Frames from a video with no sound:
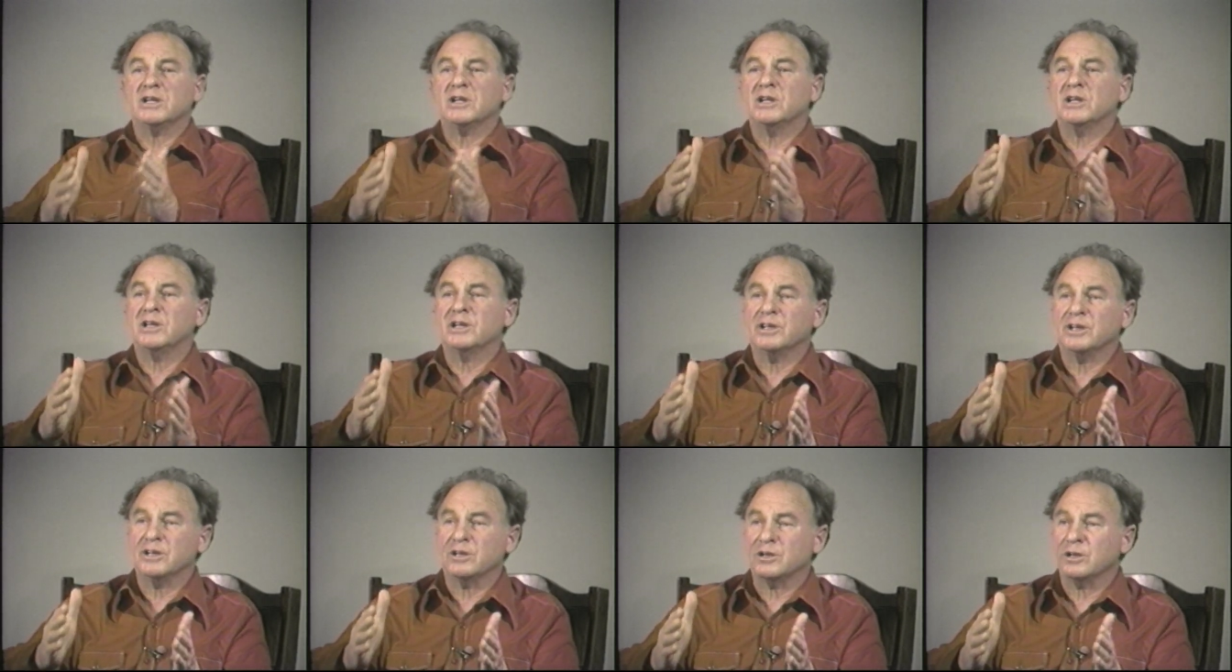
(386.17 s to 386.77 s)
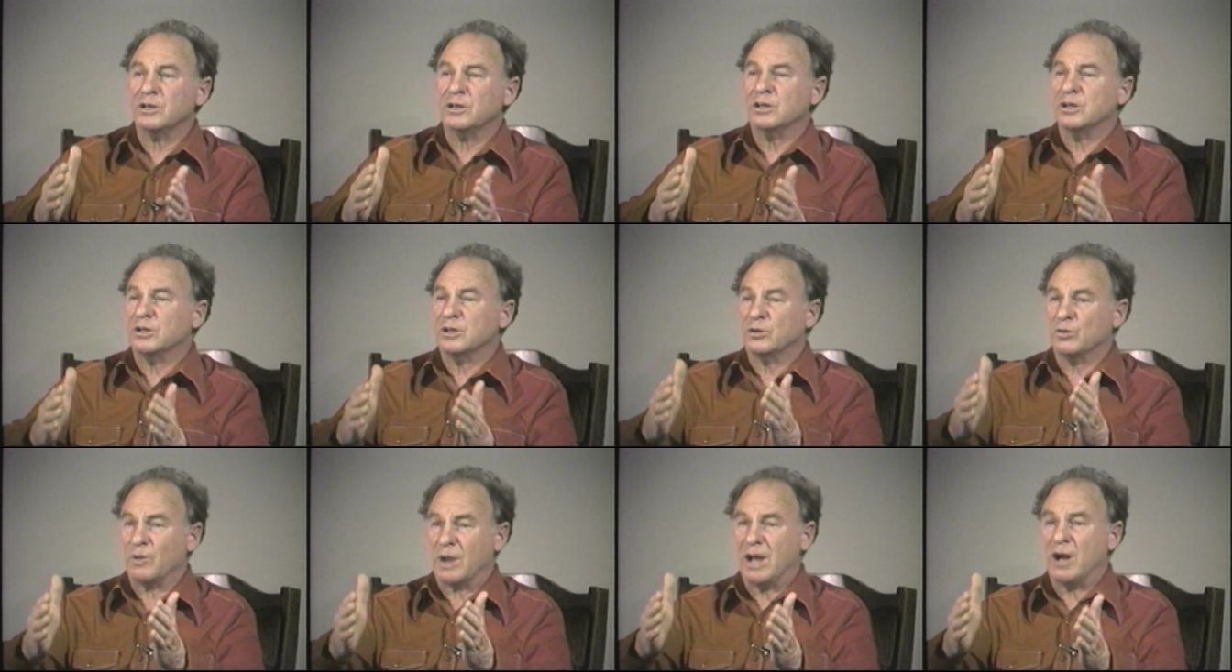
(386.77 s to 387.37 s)
clear
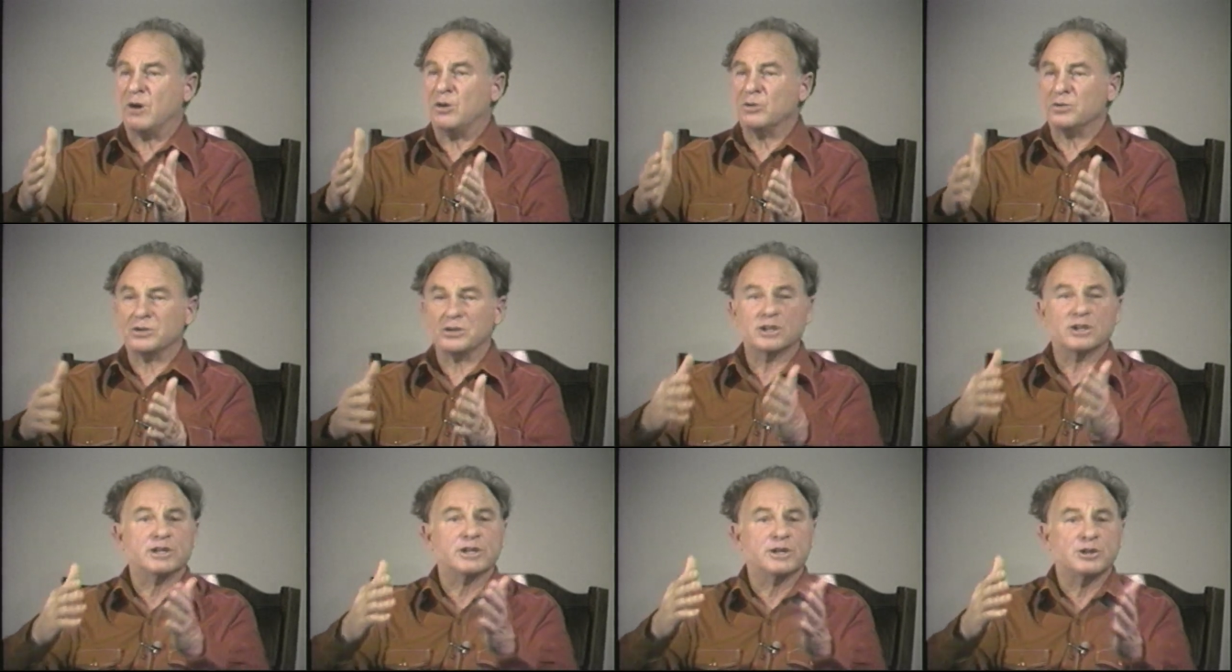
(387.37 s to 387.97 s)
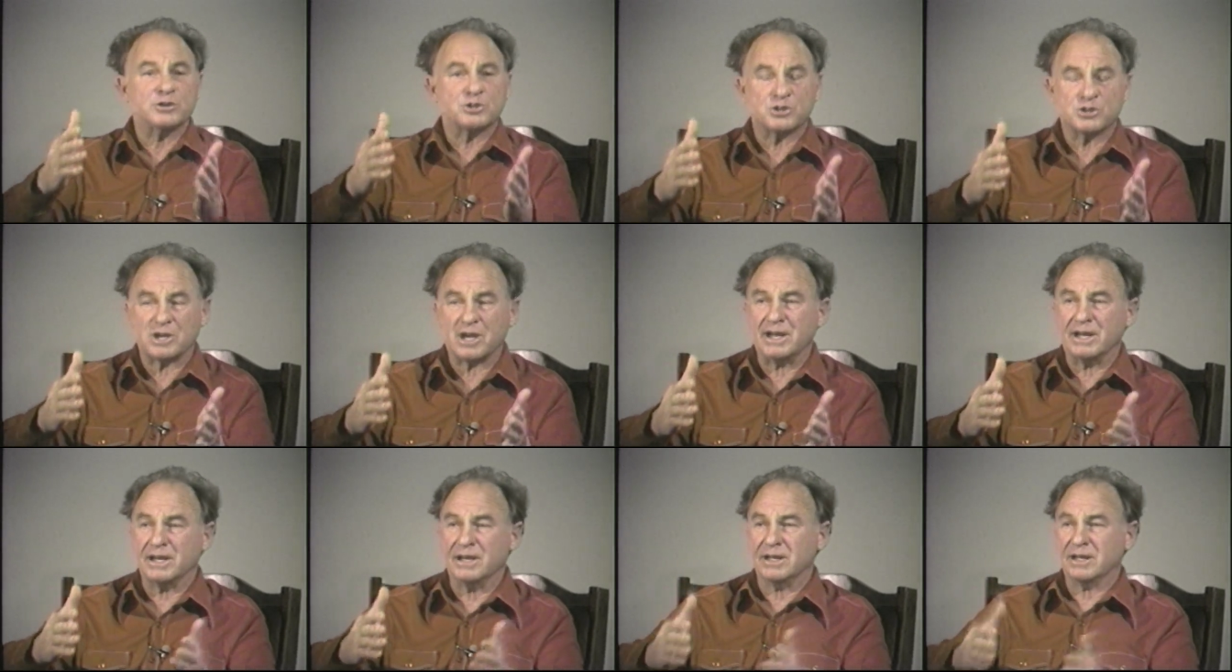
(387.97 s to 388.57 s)
ground, clear
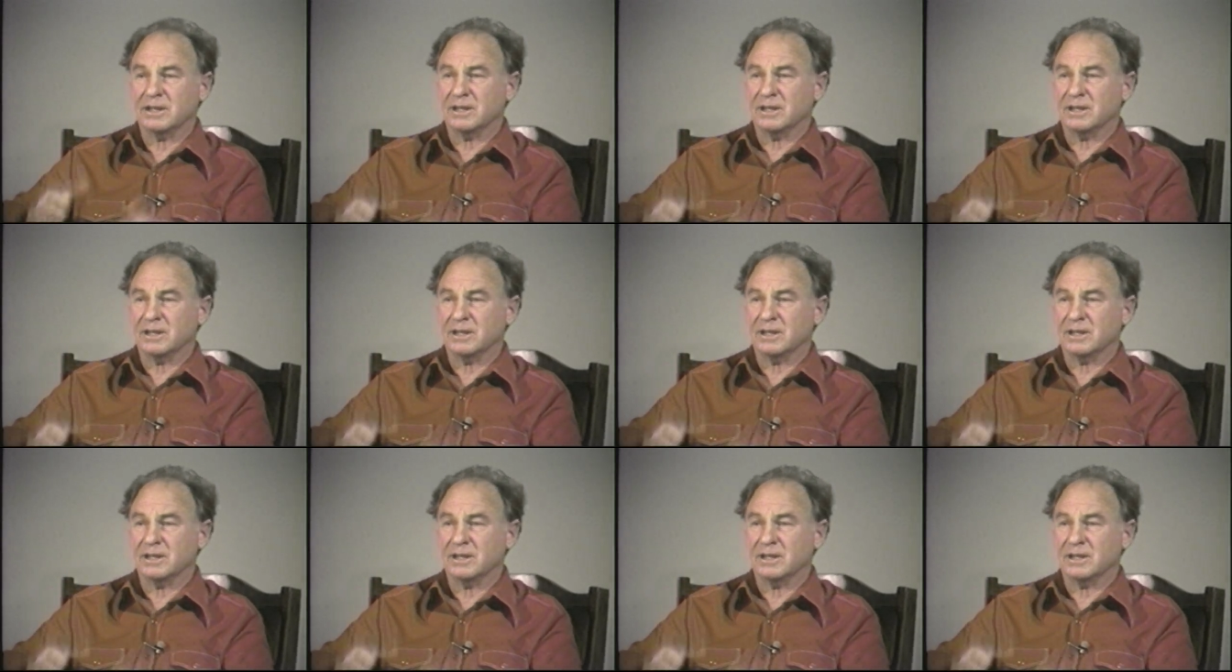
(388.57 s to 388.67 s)
sight.